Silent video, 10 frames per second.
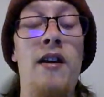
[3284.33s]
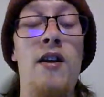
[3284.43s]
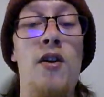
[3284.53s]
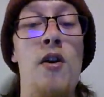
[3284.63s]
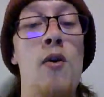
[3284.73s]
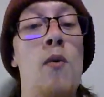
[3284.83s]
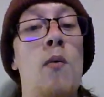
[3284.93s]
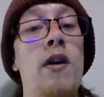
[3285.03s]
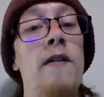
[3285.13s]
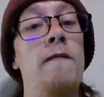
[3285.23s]
know
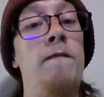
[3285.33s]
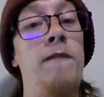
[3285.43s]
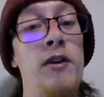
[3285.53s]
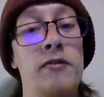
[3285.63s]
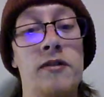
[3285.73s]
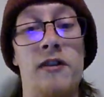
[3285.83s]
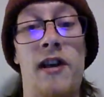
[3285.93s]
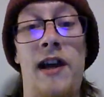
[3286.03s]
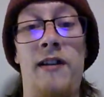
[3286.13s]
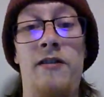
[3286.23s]
what it feels
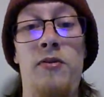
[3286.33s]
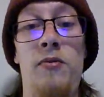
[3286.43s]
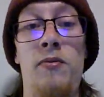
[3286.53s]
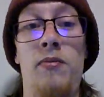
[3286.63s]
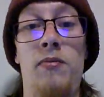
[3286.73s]
like to,